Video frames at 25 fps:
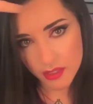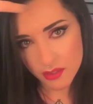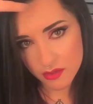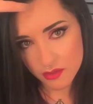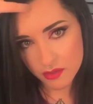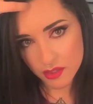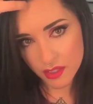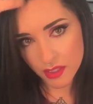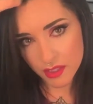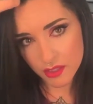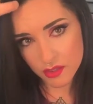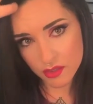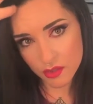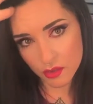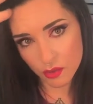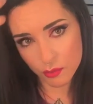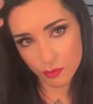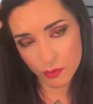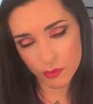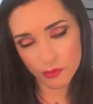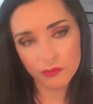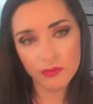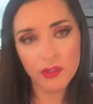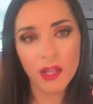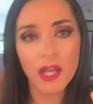My hair is
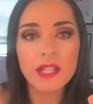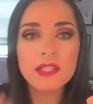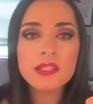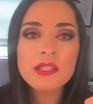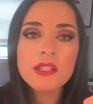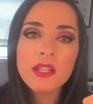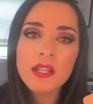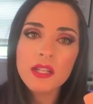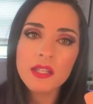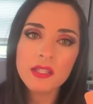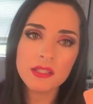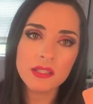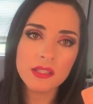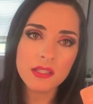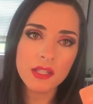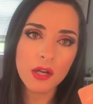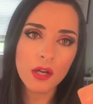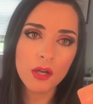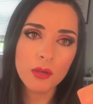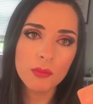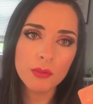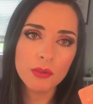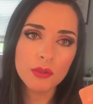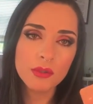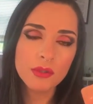like super flat
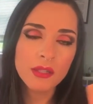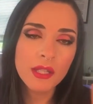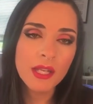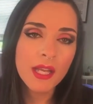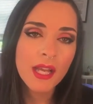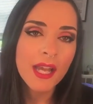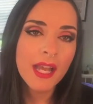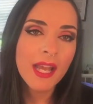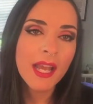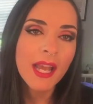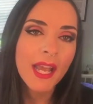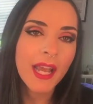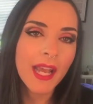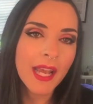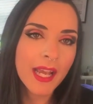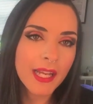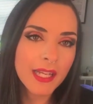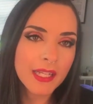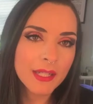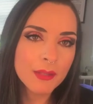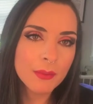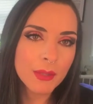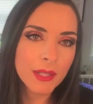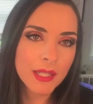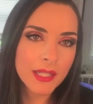today.
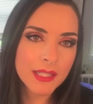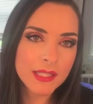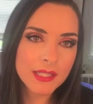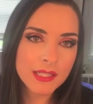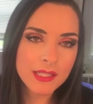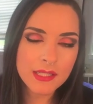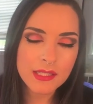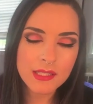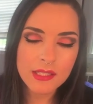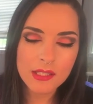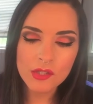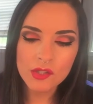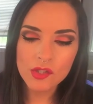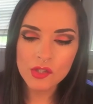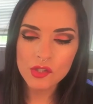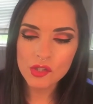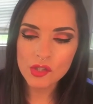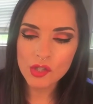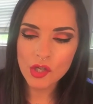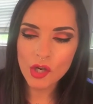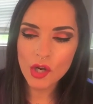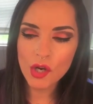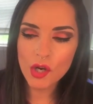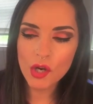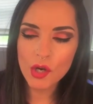Anyways,
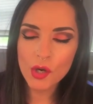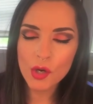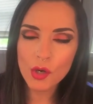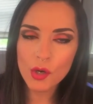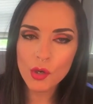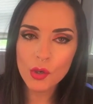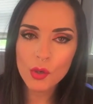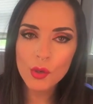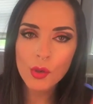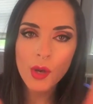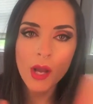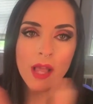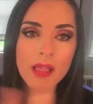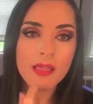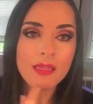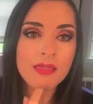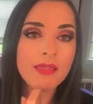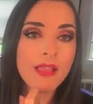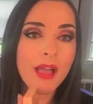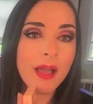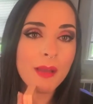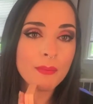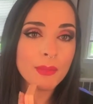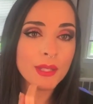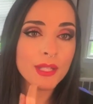so
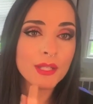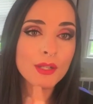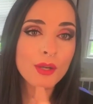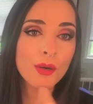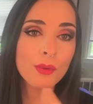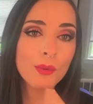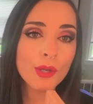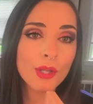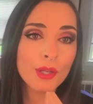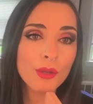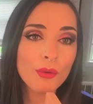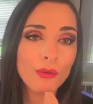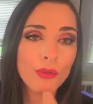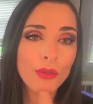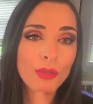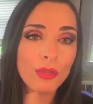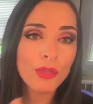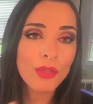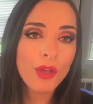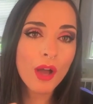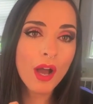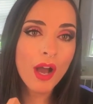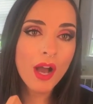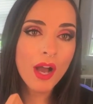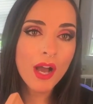let me know what you
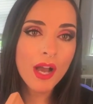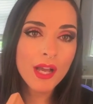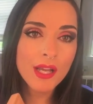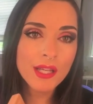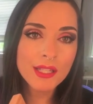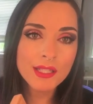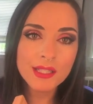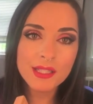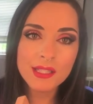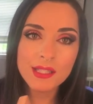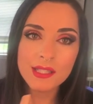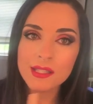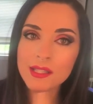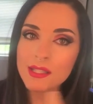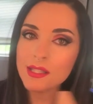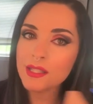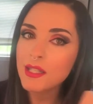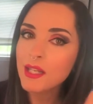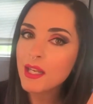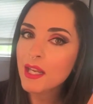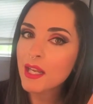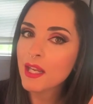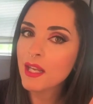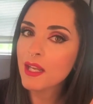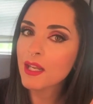
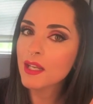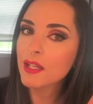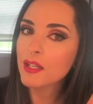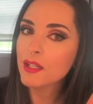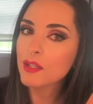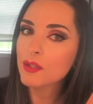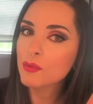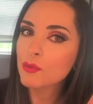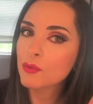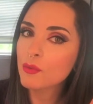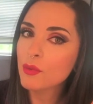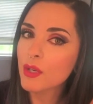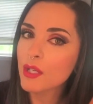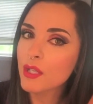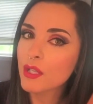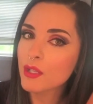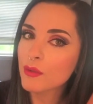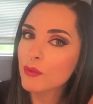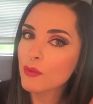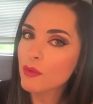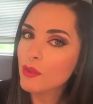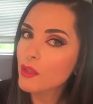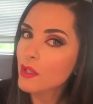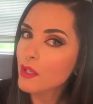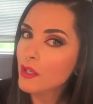thought and
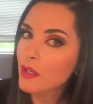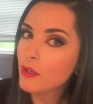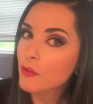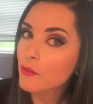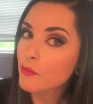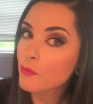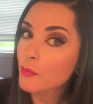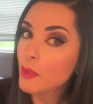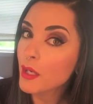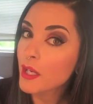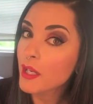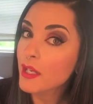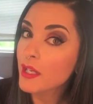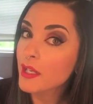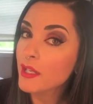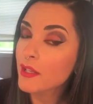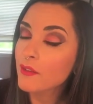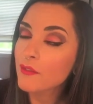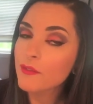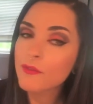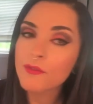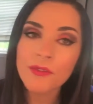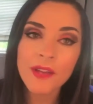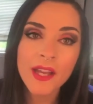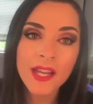what you think of
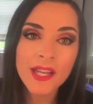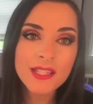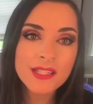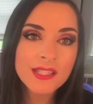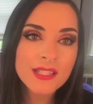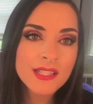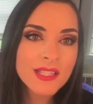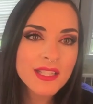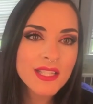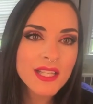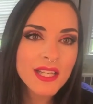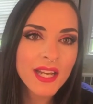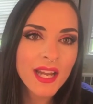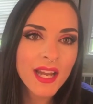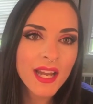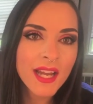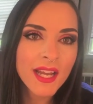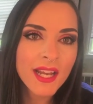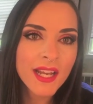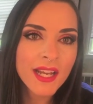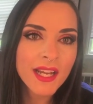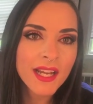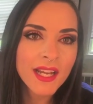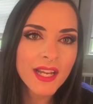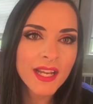my face
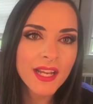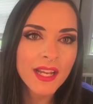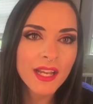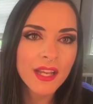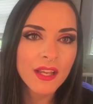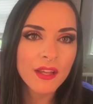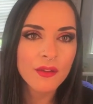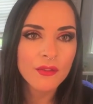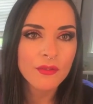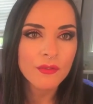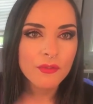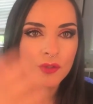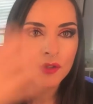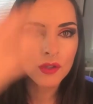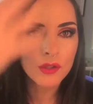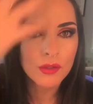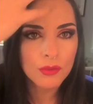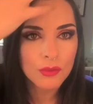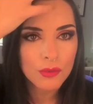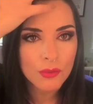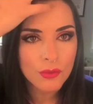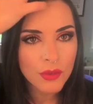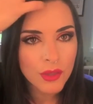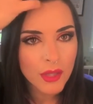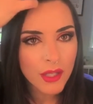today. If
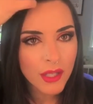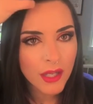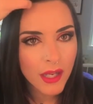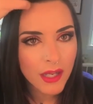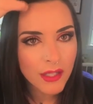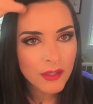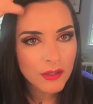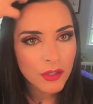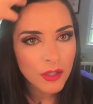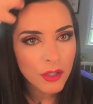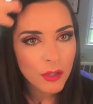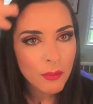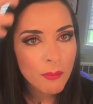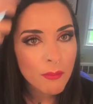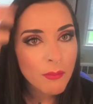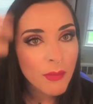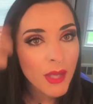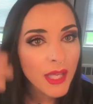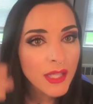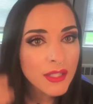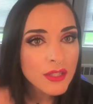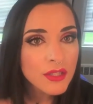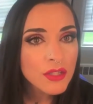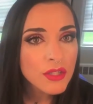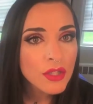you think I look
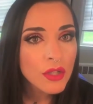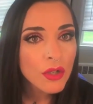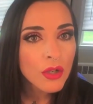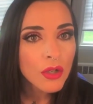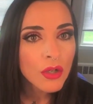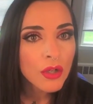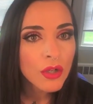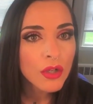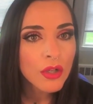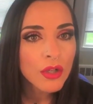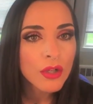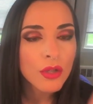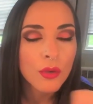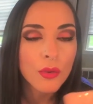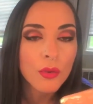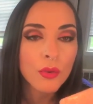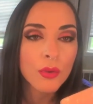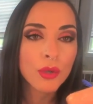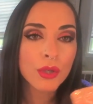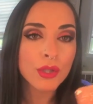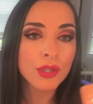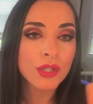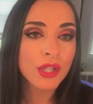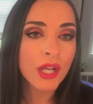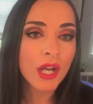mental
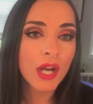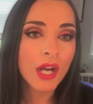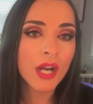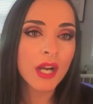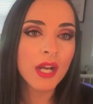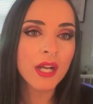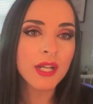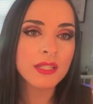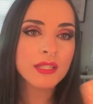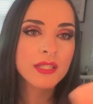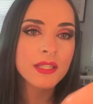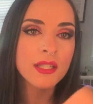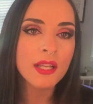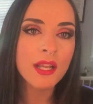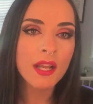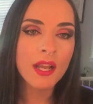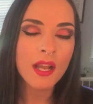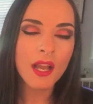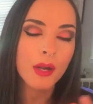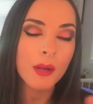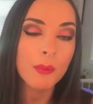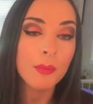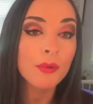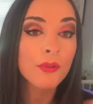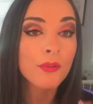or not.
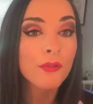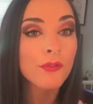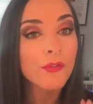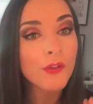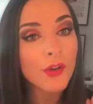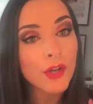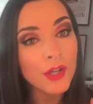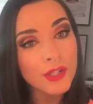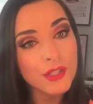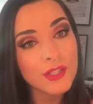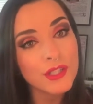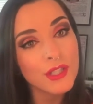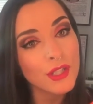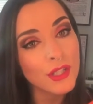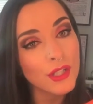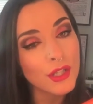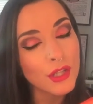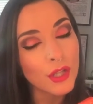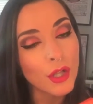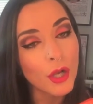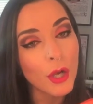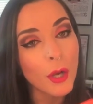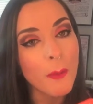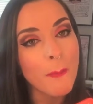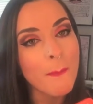I prefer
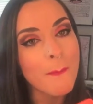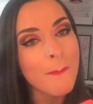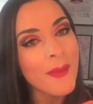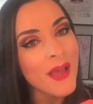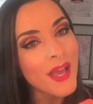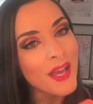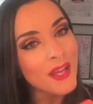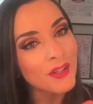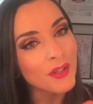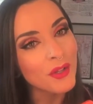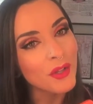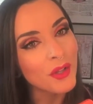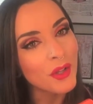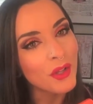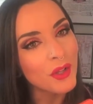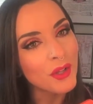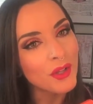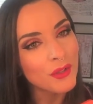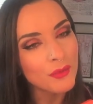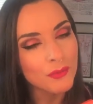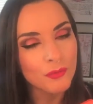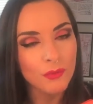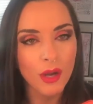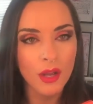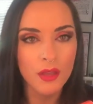to look
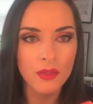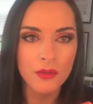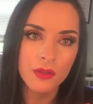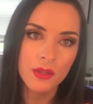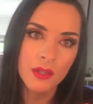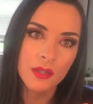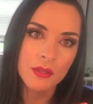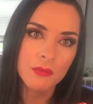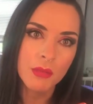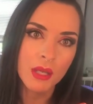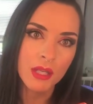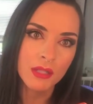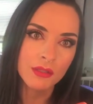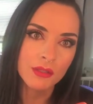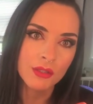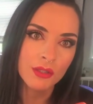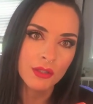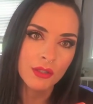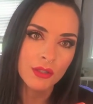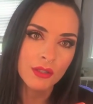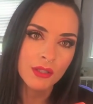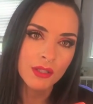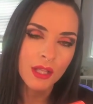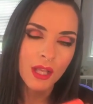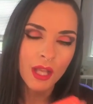metal rather than
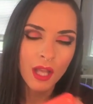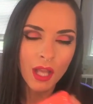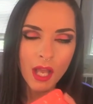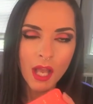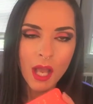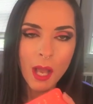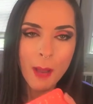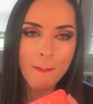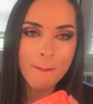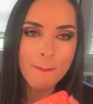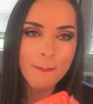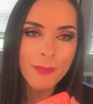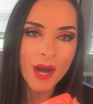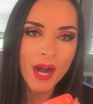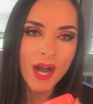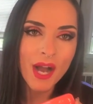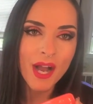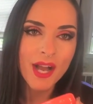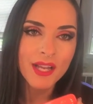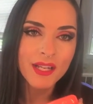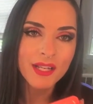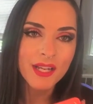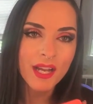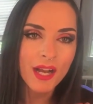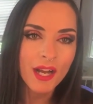mental,
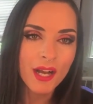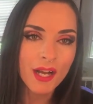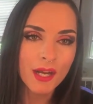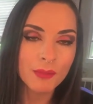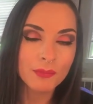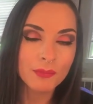but